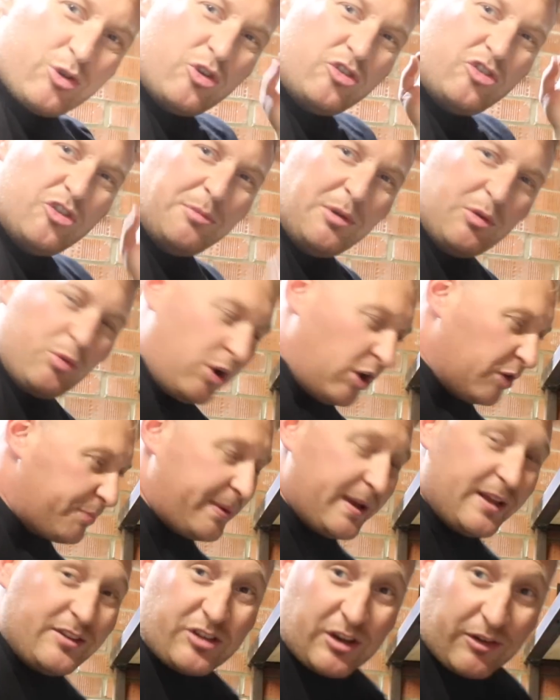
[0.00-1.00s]
under my
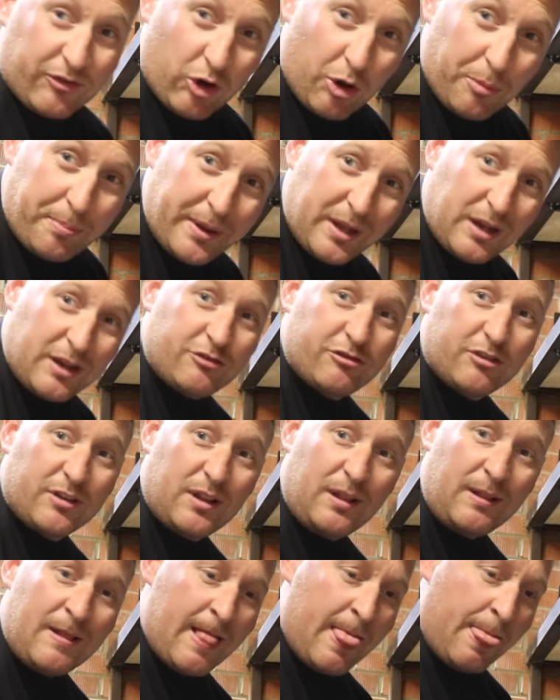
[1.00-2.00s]
workbench, I've got a pillar
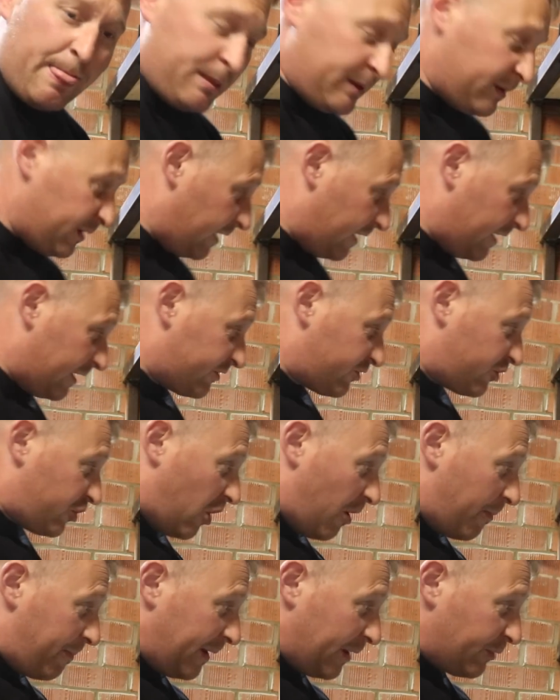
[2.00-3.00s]
drill. And it's
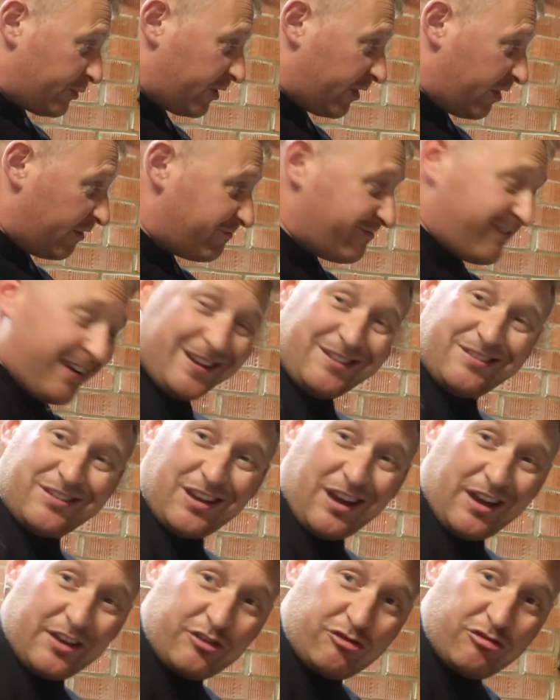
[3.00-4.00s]
got about the right
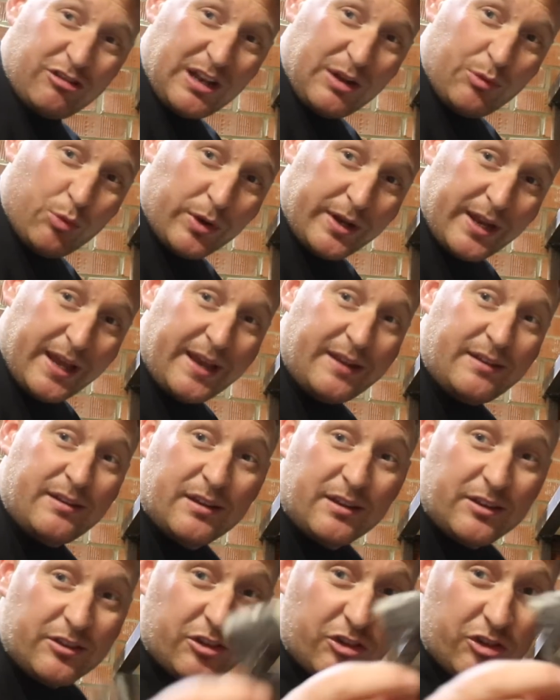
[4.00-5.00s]
size drilling we need
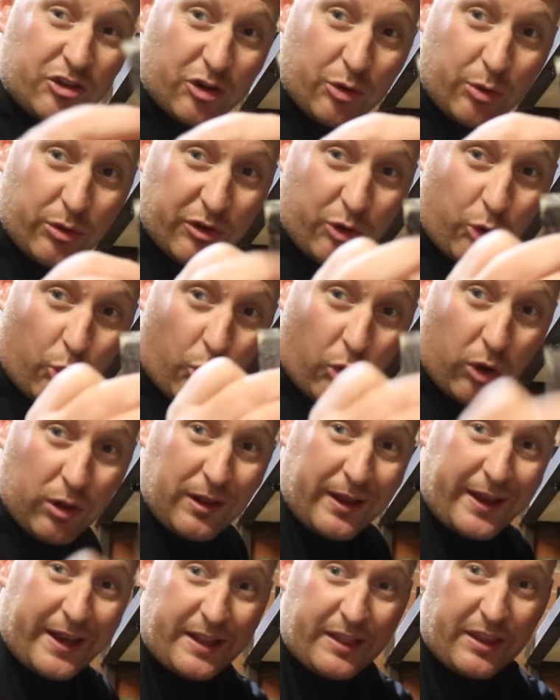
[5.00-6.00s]
to do the
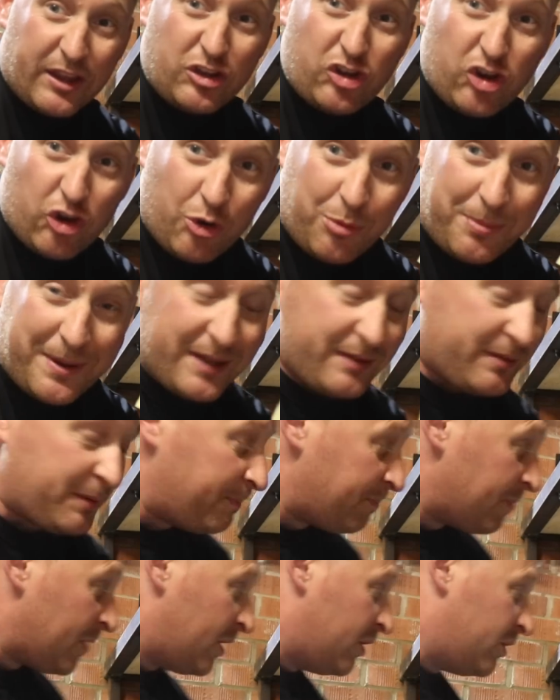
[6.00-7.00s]
hole in the new bit.
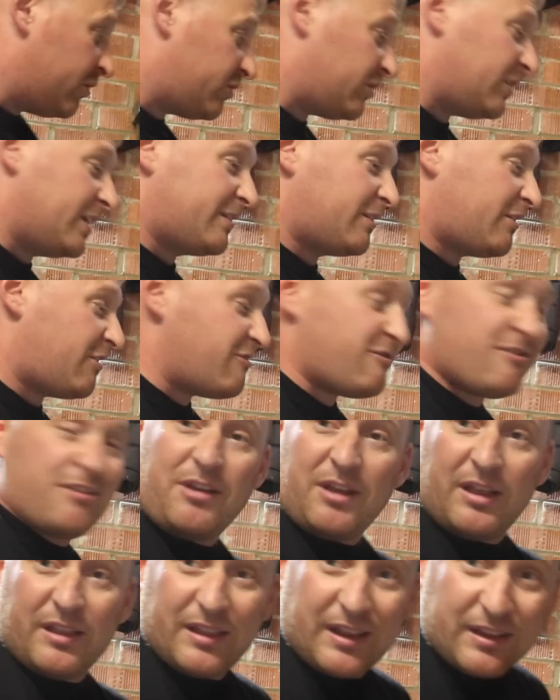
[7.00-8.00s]
So
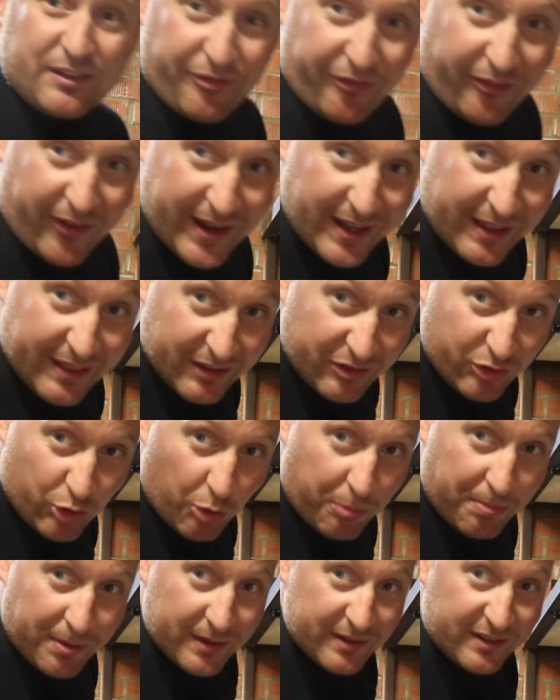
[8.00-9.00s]
let's fire this
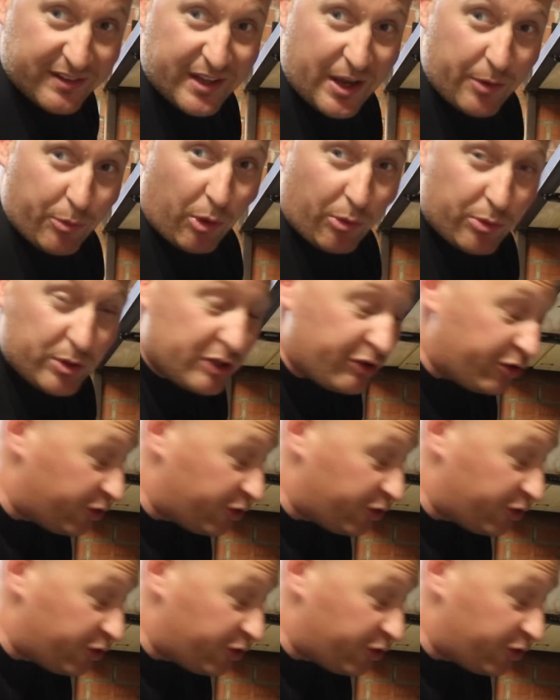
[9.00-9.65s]
up and see what we can